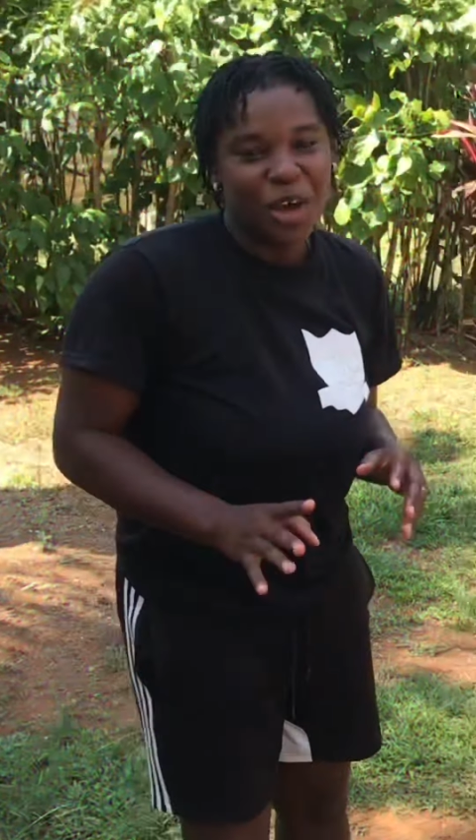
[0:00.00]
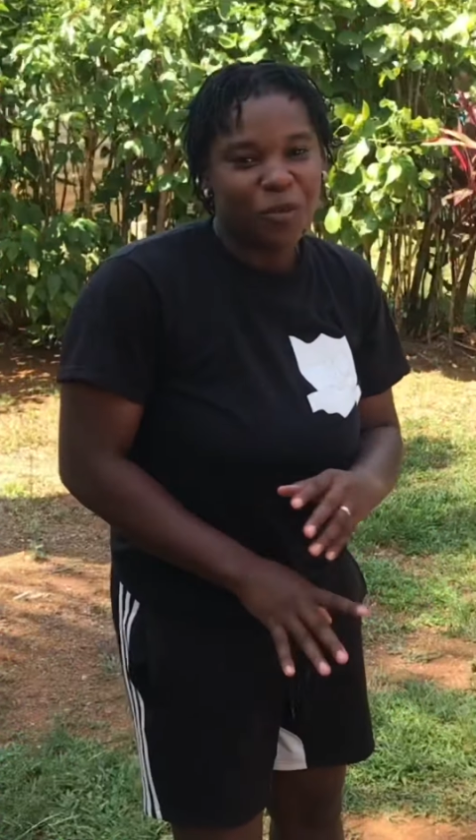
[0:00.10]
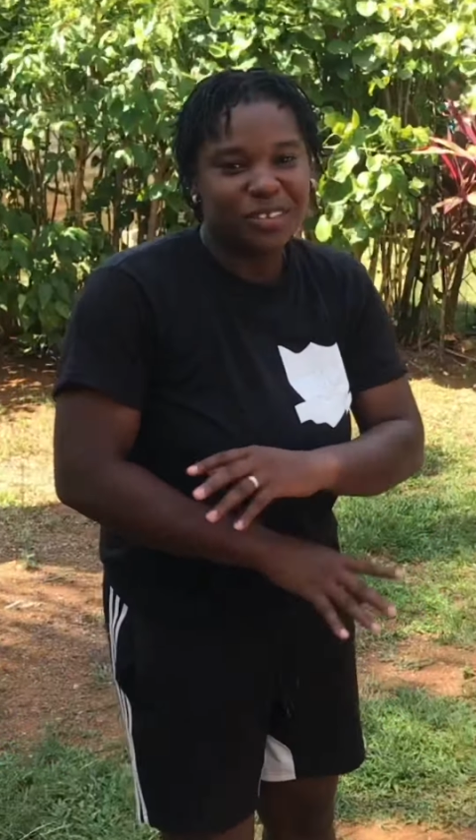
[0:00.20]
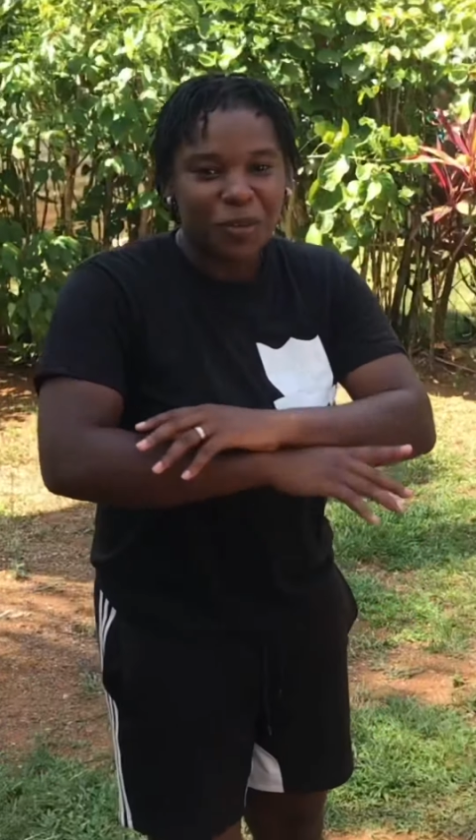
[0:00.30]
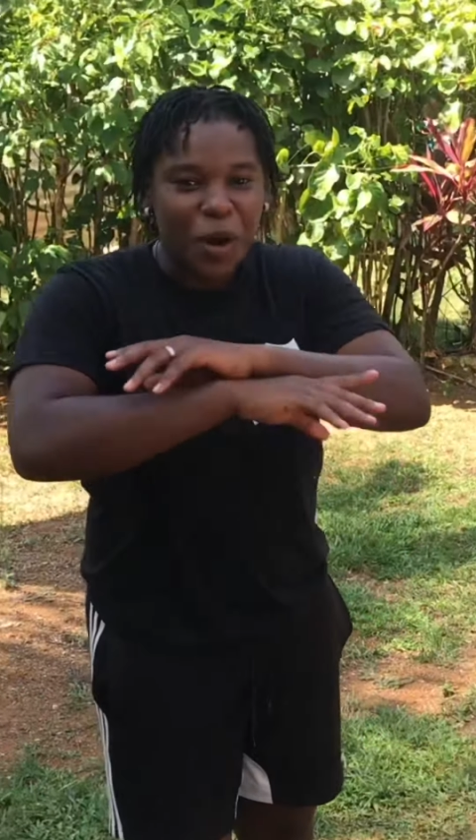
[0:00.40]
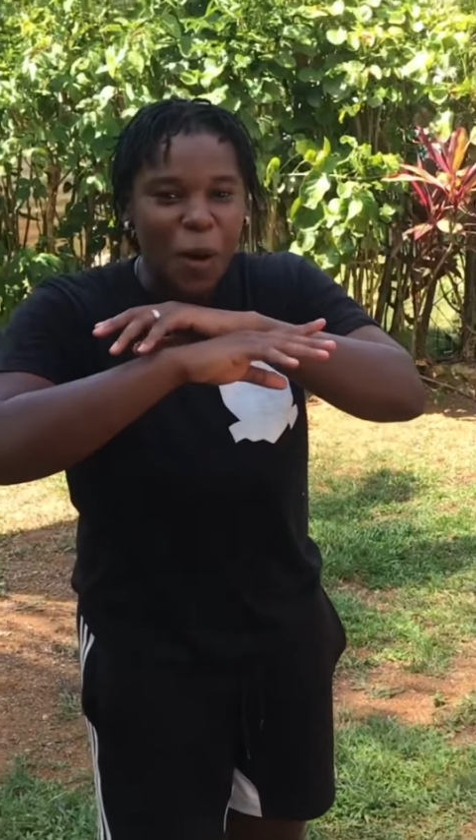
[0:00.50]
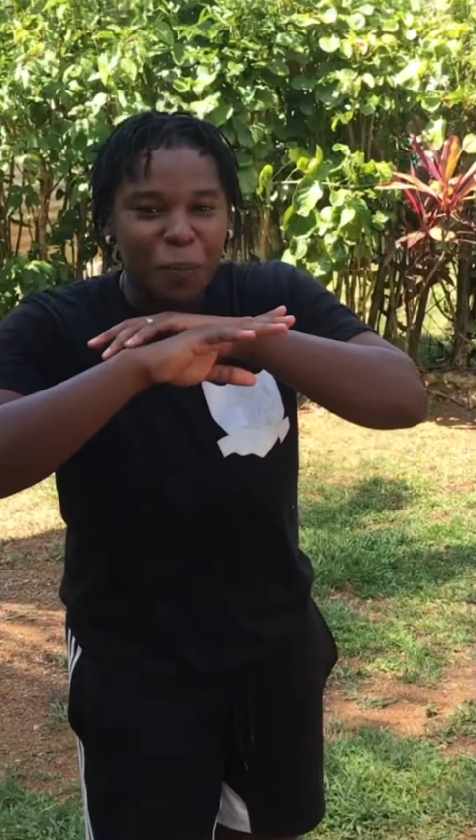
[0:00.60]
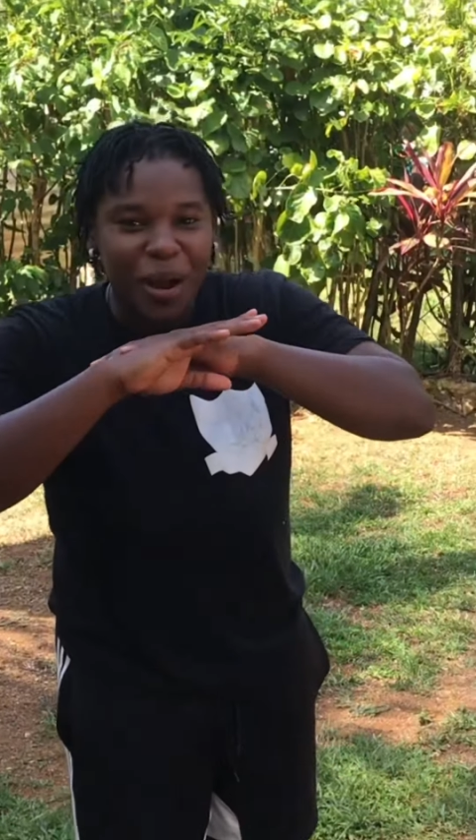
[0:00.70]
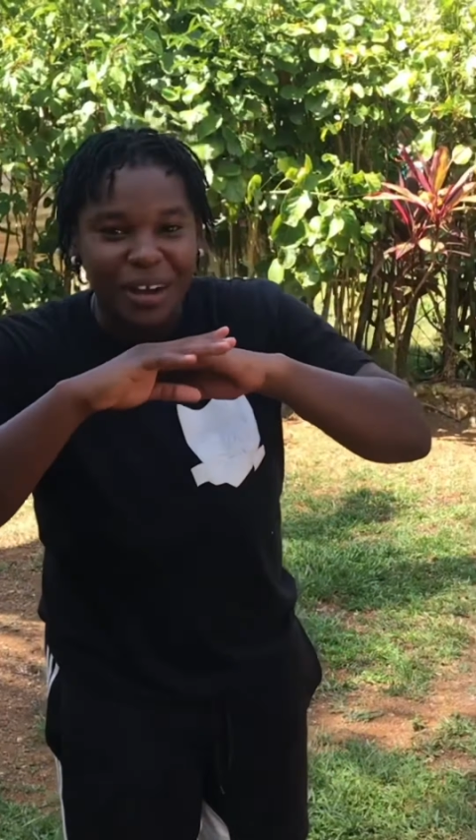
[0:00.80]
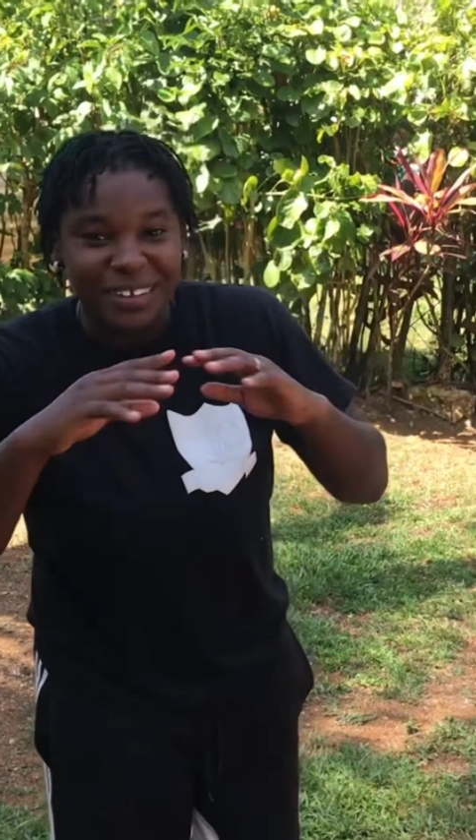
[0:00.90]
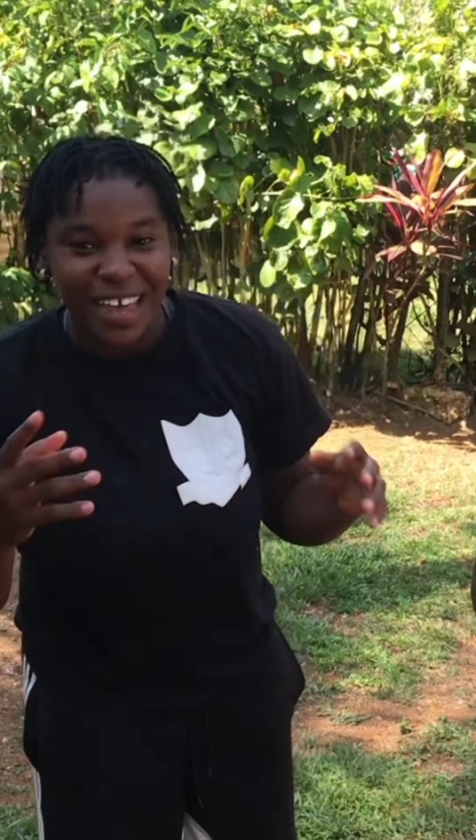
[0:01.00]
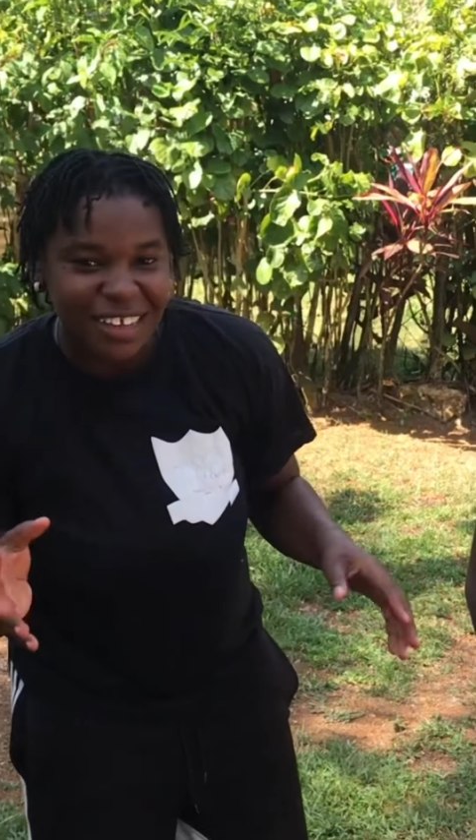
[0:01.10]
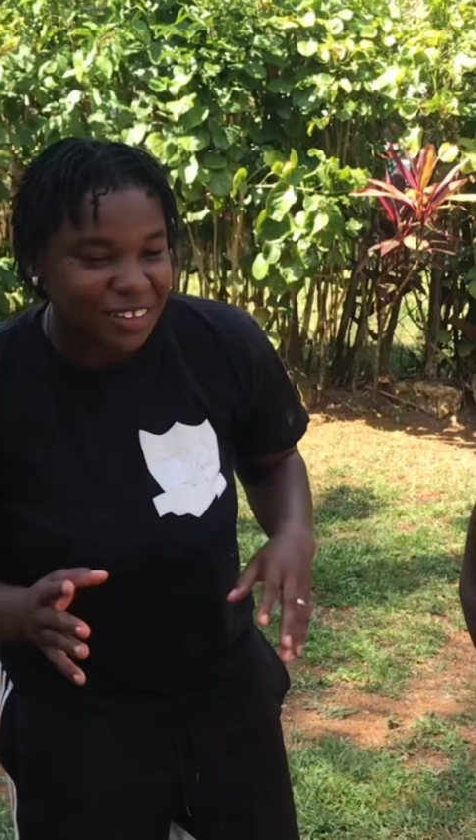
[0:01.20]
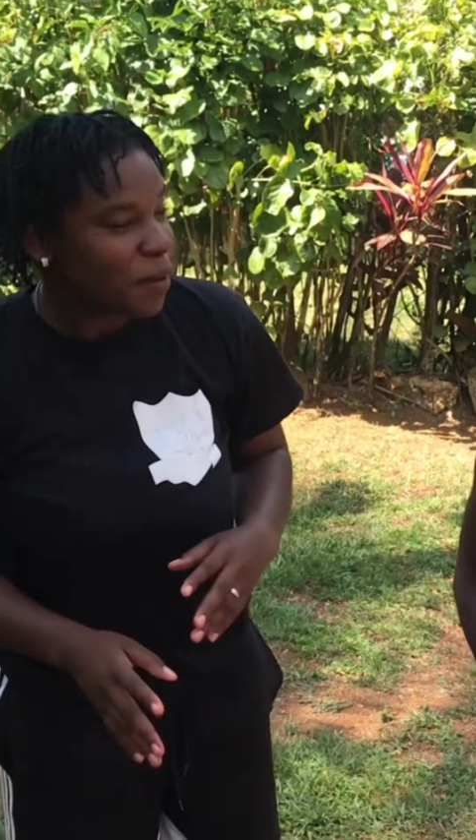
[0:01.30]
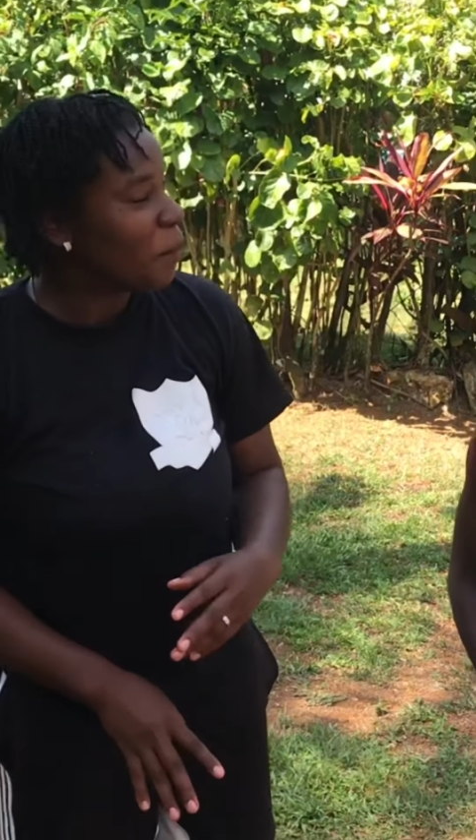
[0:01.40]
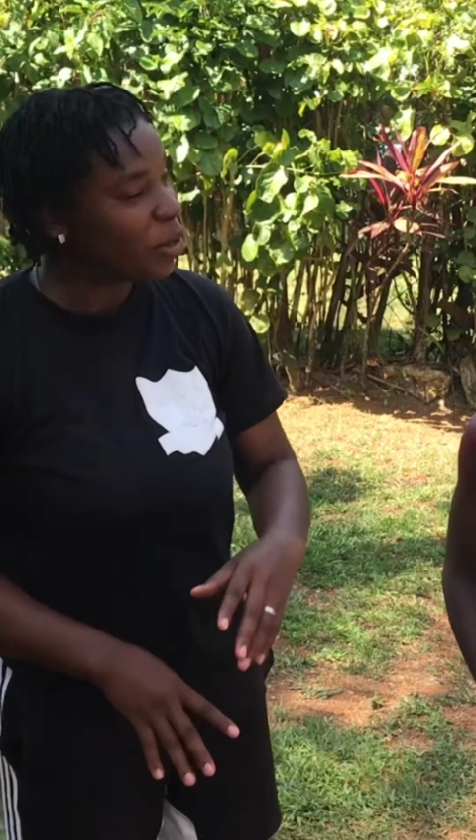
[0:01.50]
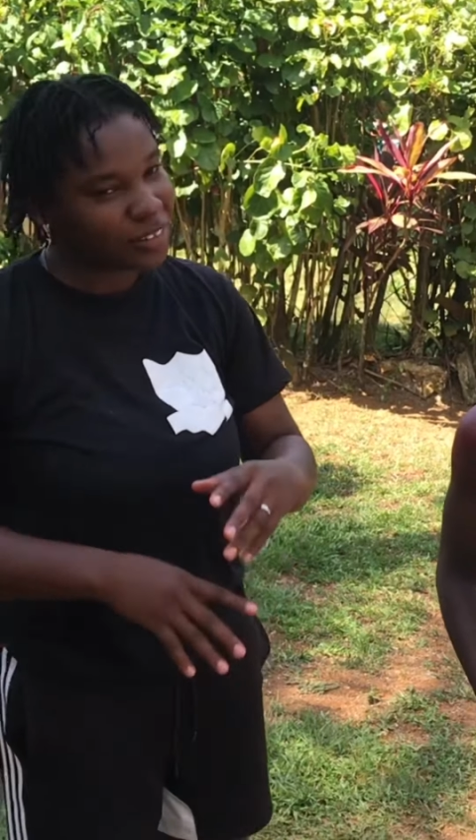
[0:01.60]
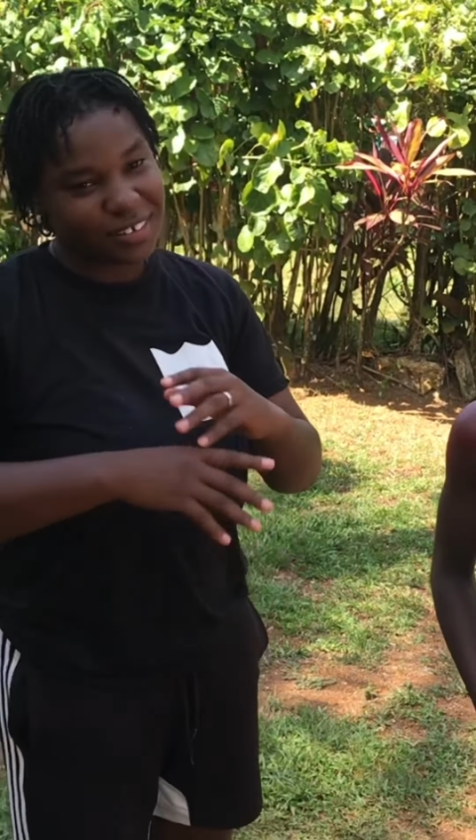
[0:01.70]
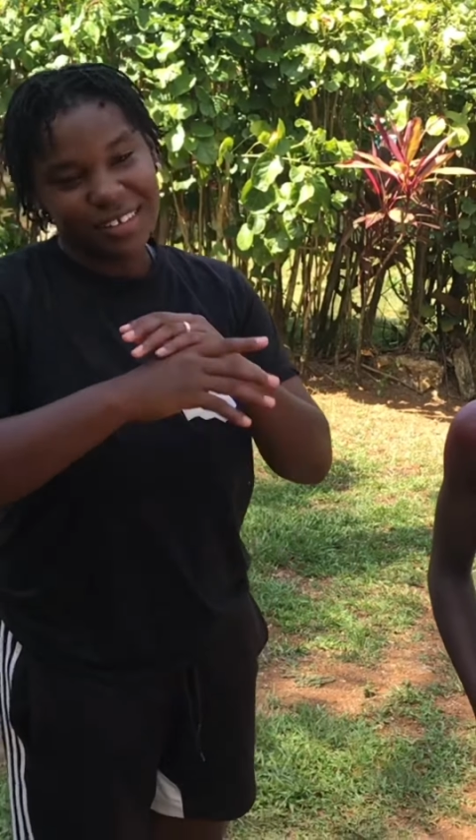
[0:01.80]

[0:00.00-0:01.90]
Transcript: We said we are going to prank Nat, but